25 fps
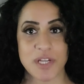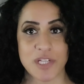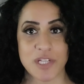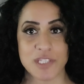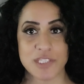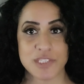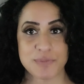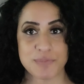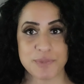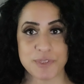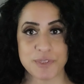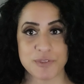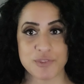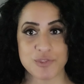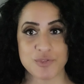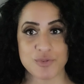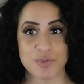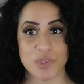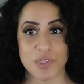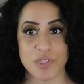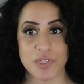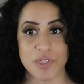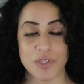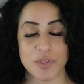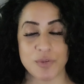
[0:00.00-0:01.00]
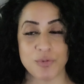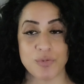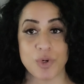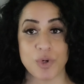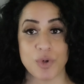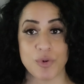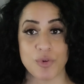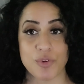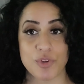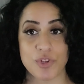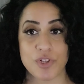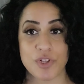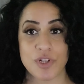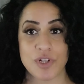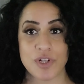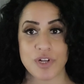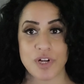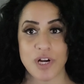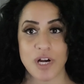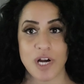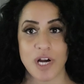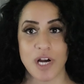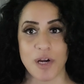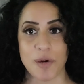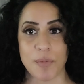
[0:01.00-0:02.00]
I spiritually woke
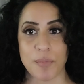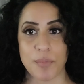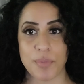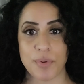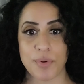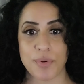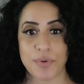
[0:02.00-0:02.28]
up.